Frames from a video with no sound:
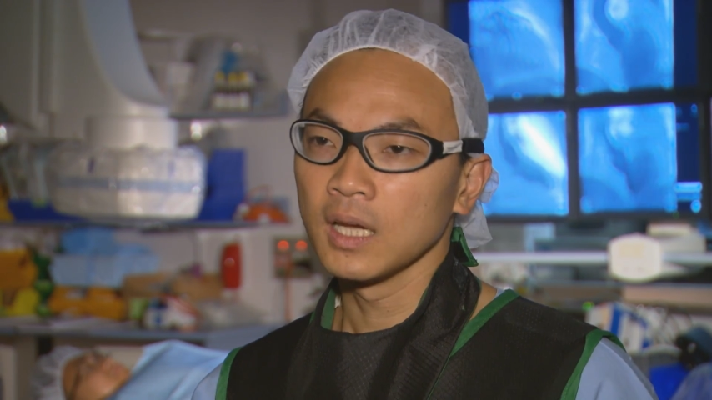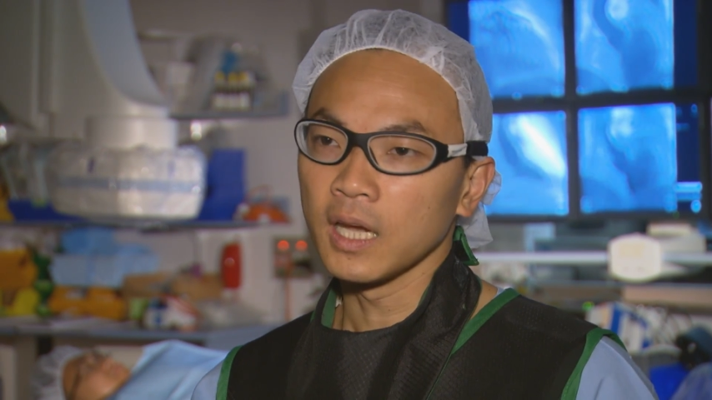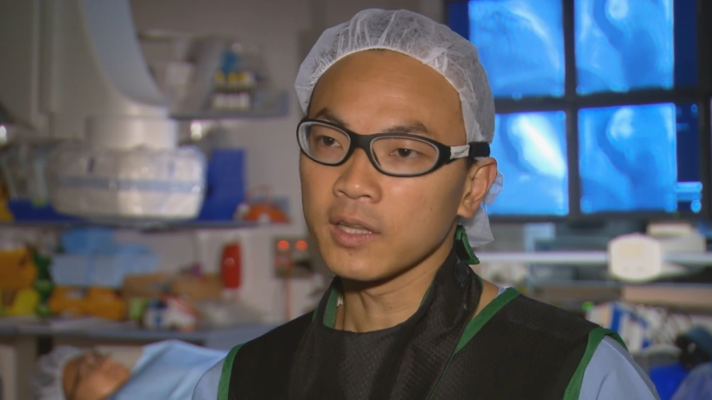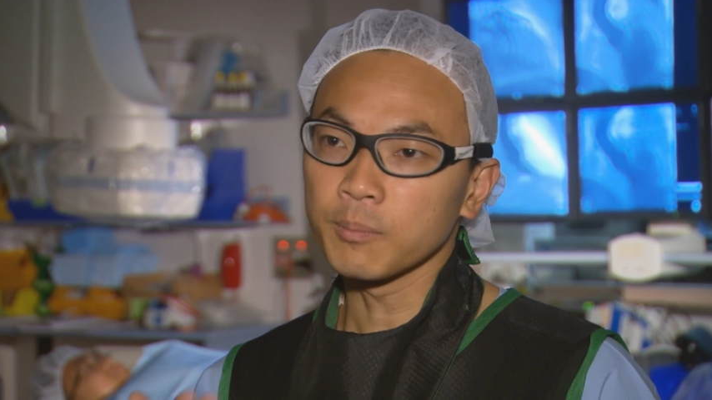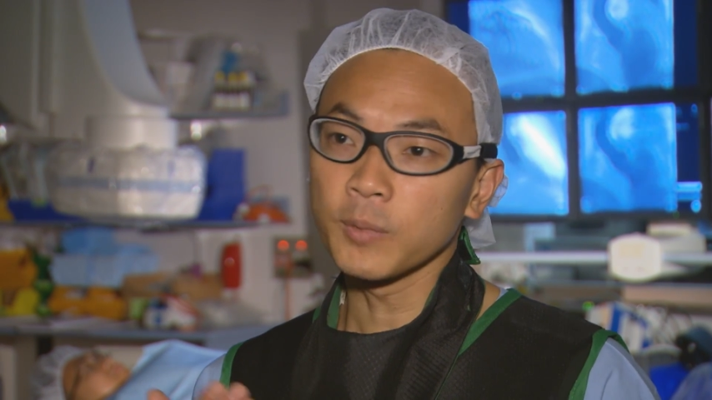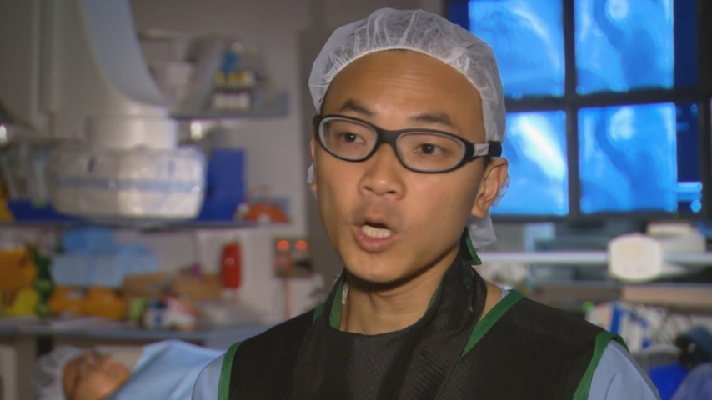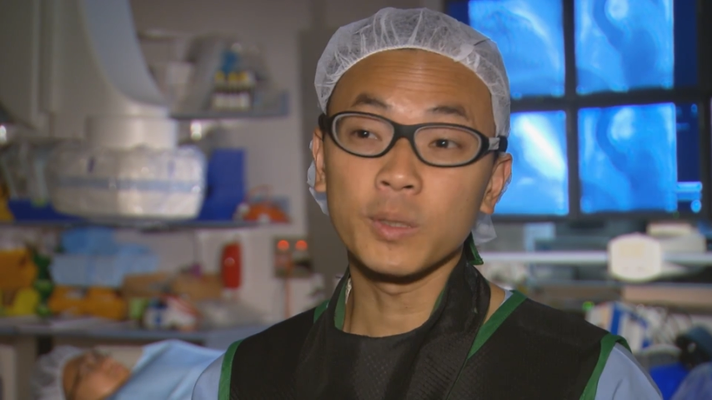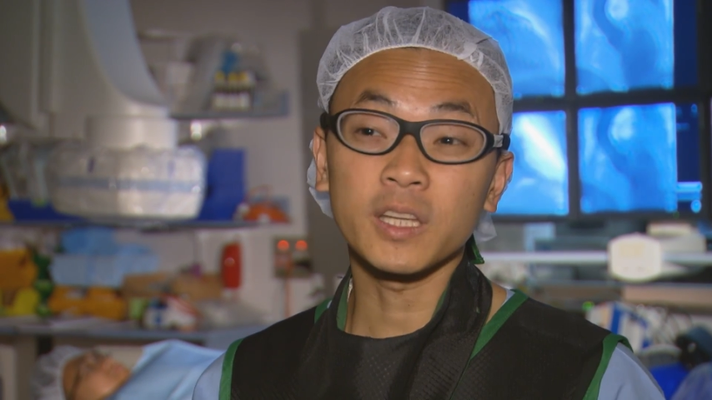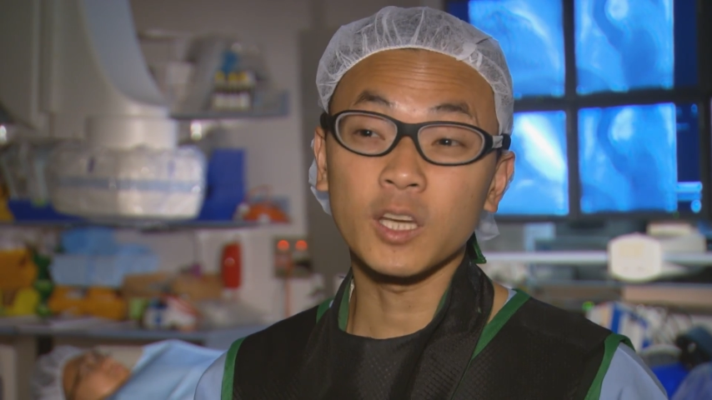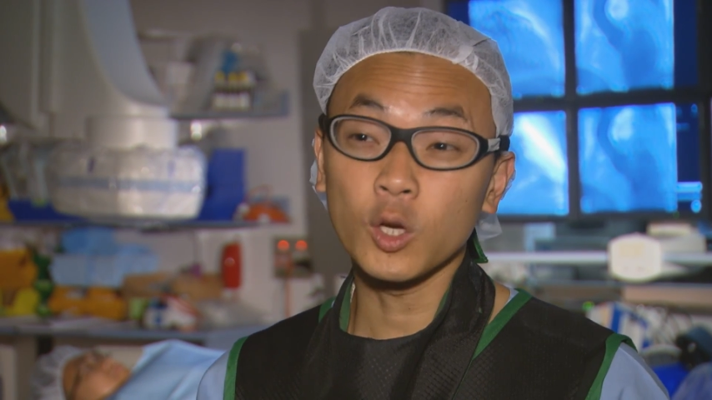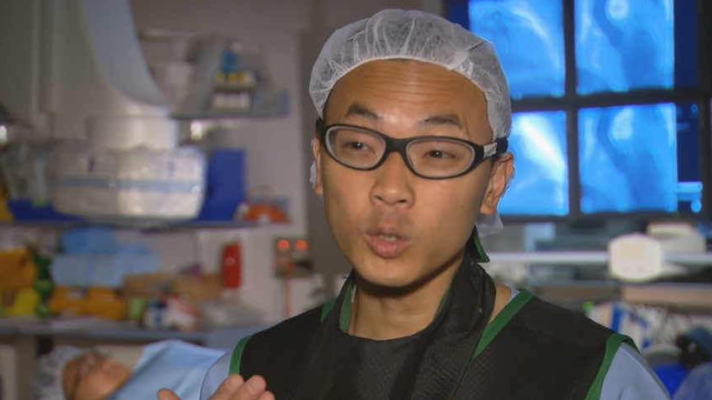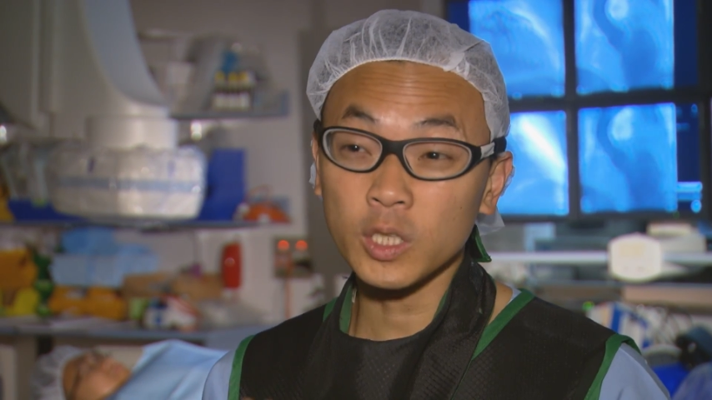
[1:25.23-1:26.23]
At the moment,
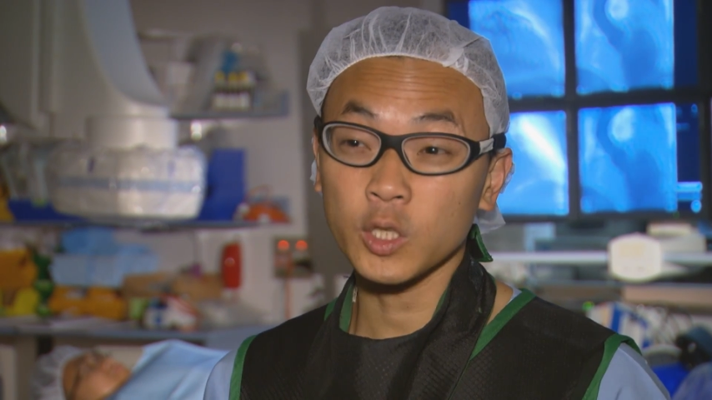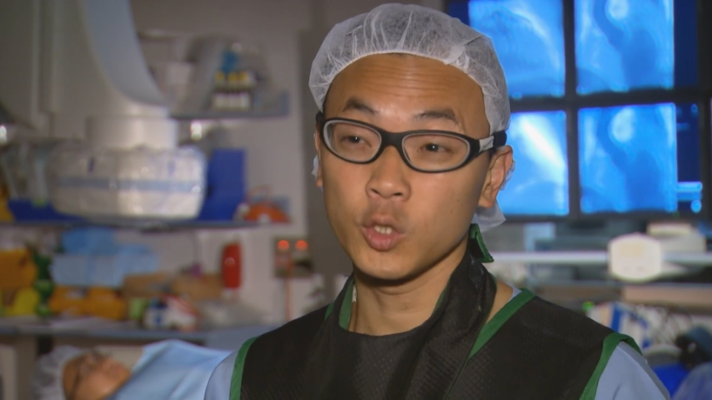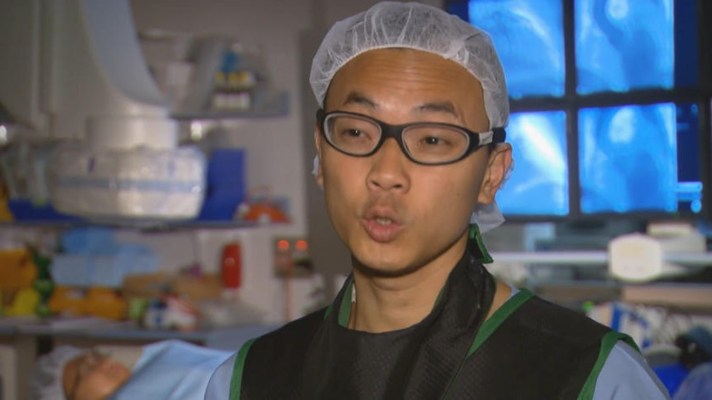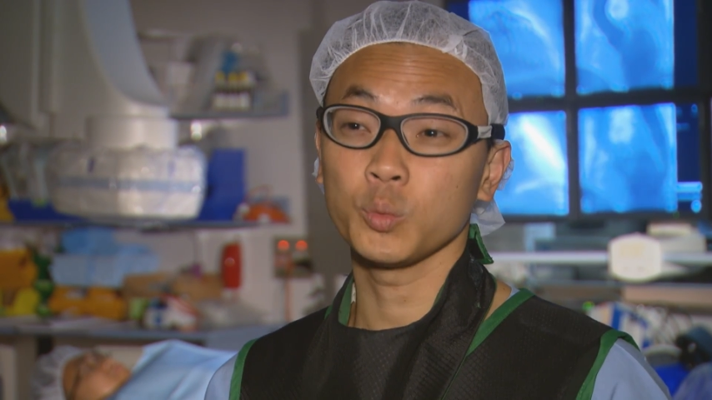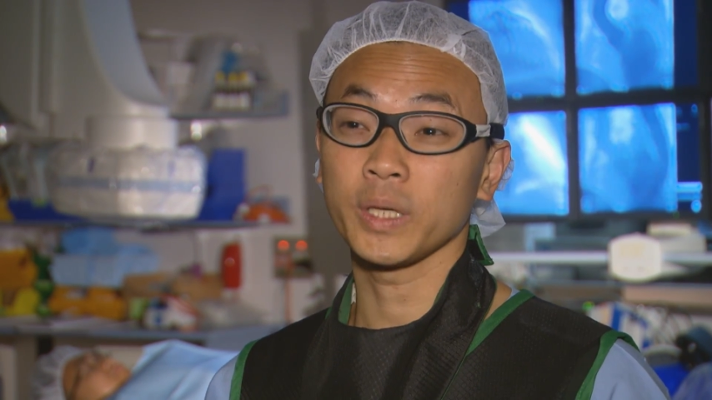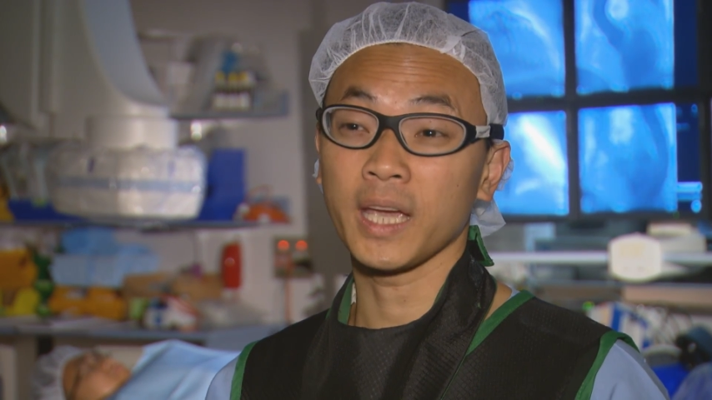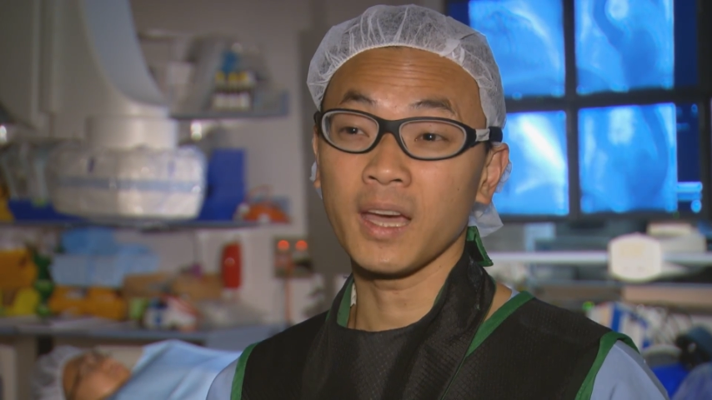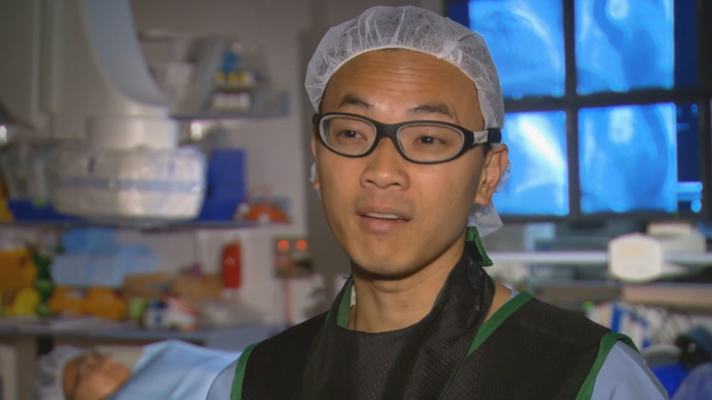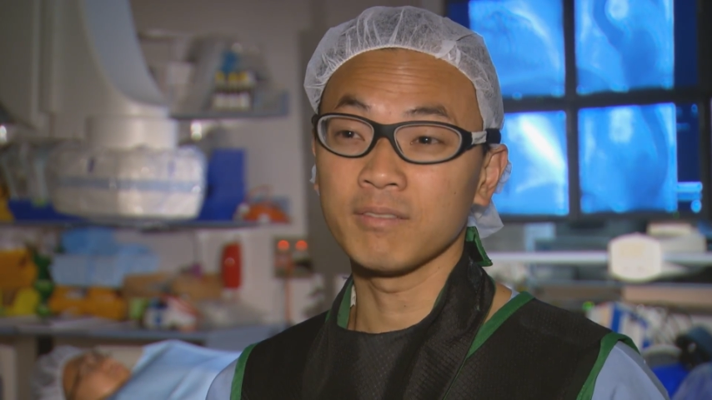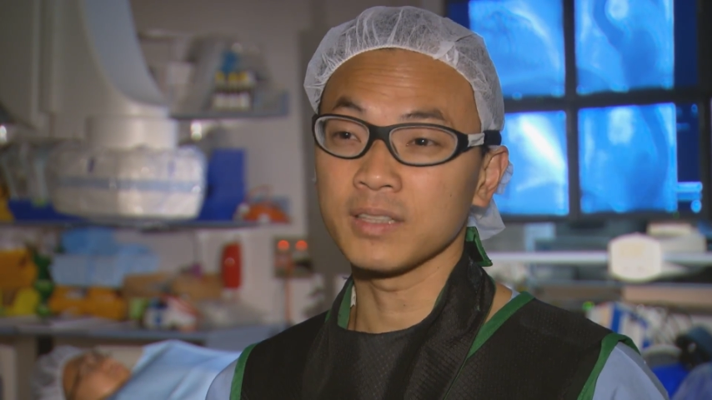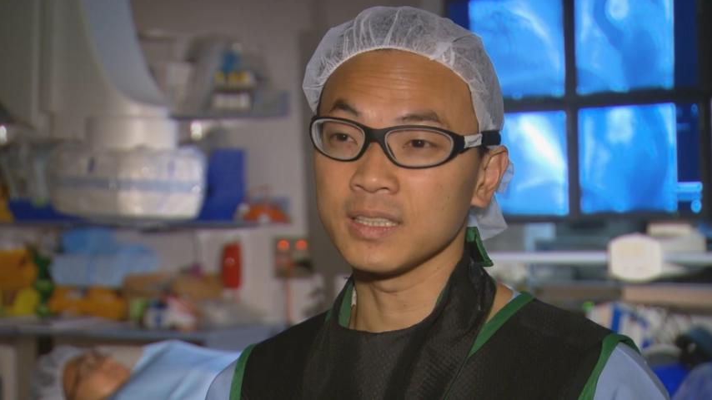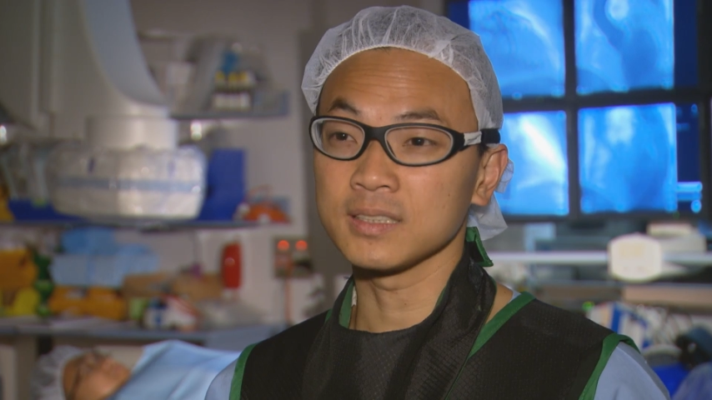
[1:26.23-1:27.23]
the only cure we
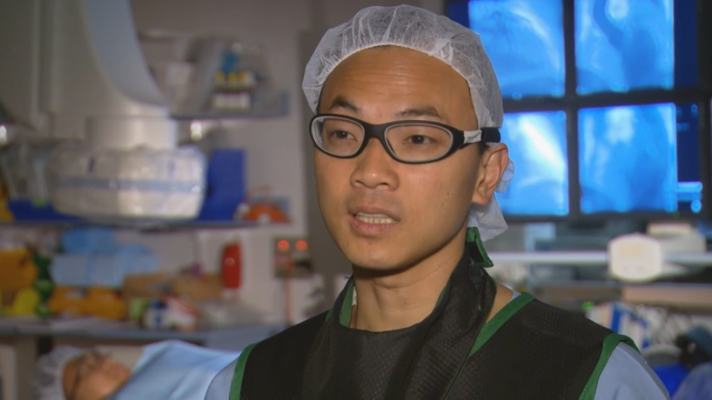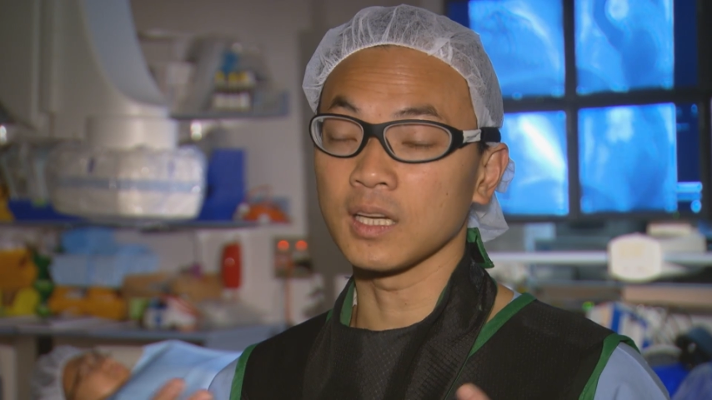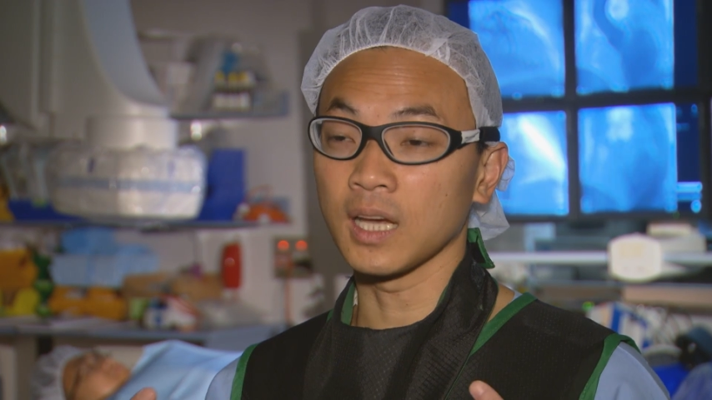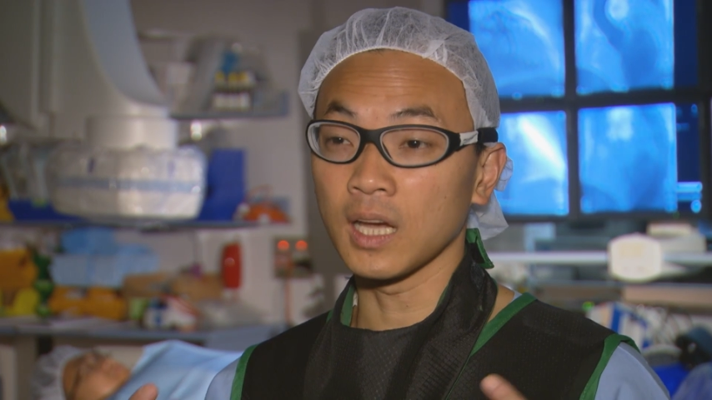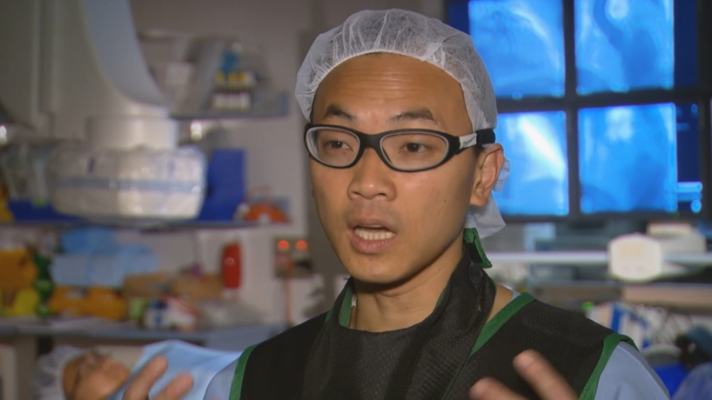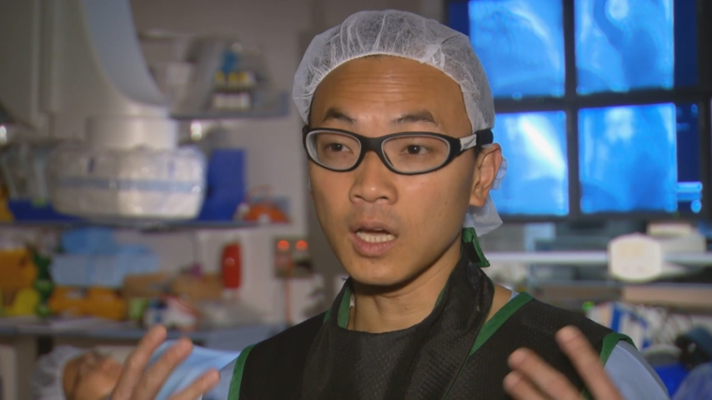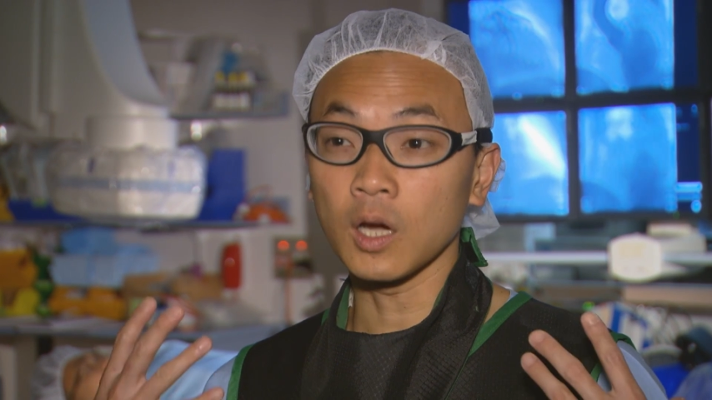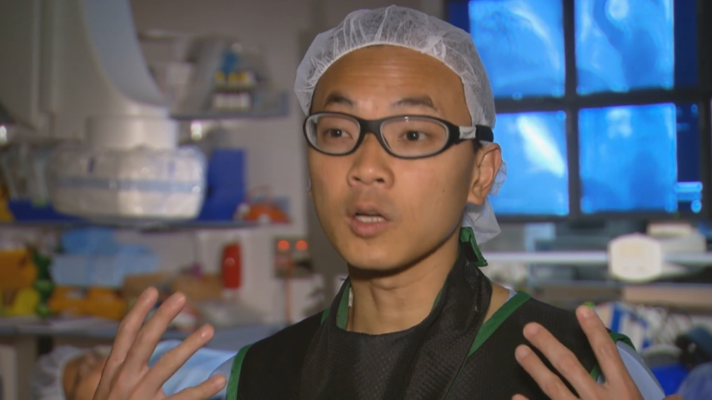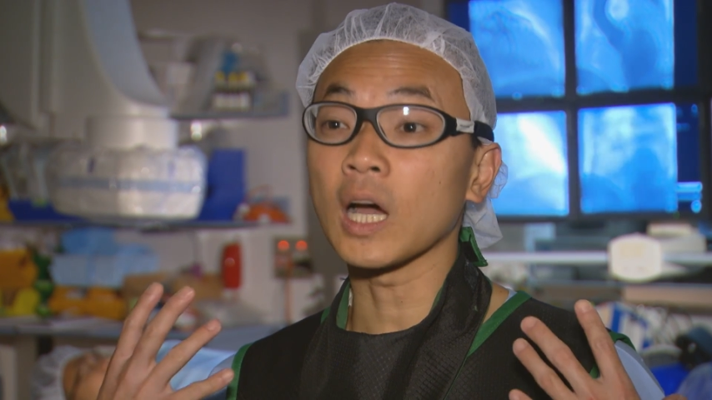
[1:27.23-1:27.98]
have is uh,